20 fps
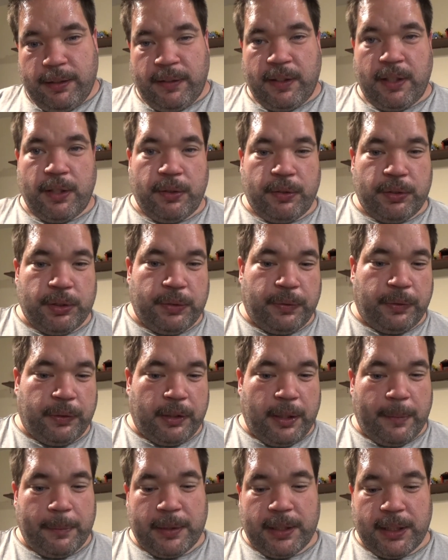those
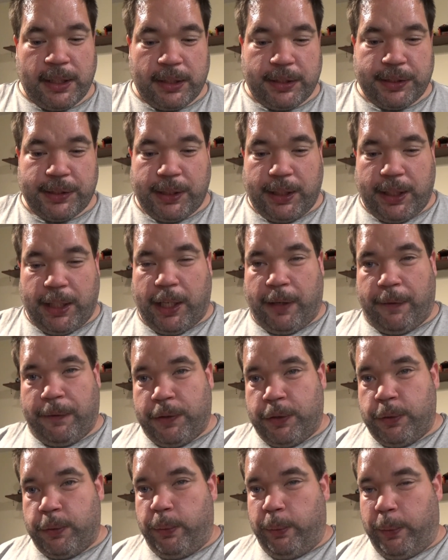for updates
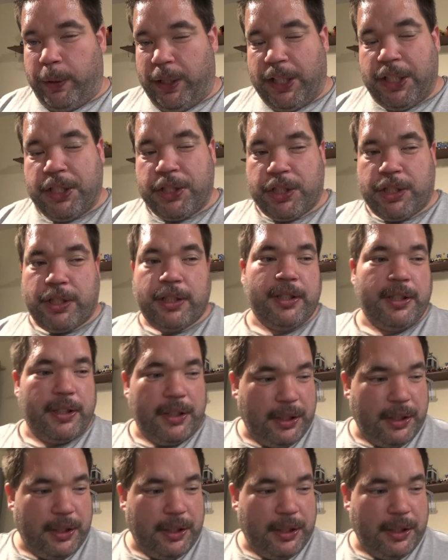if you wish,